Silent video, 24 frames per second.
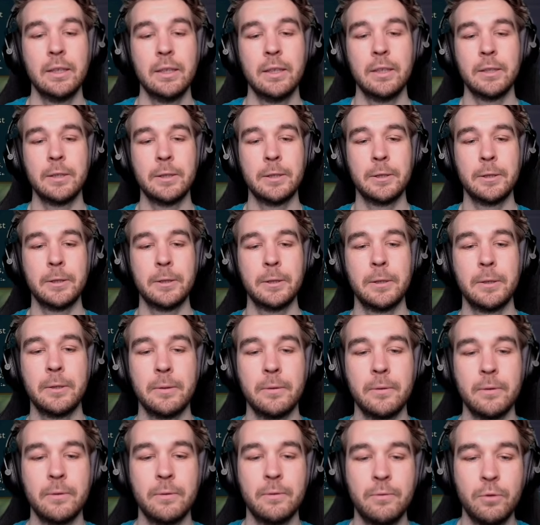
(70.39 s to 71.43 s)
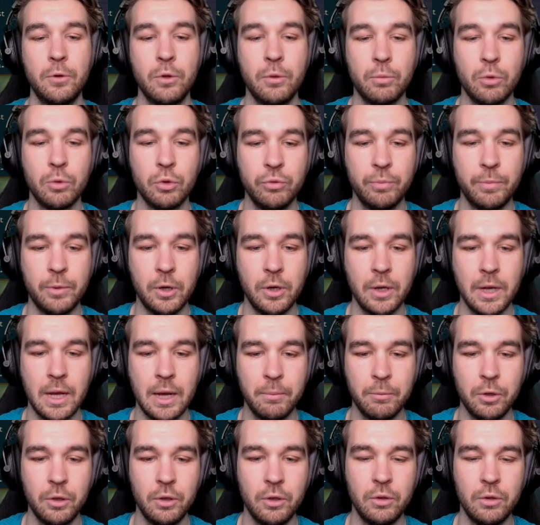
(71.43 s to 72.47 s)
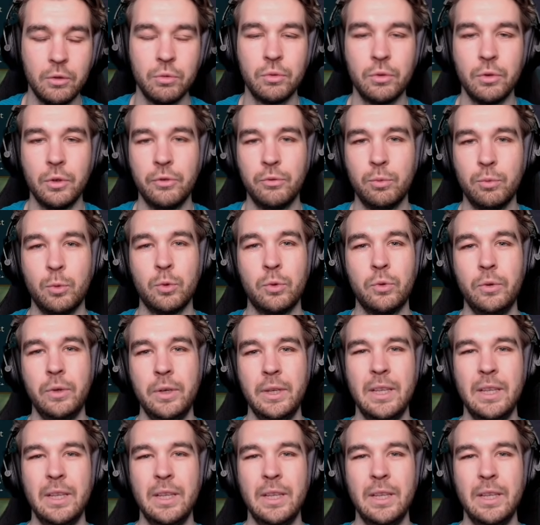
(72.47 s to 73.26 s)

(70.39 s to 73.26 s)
For the most part, I'm going to go Gustwalker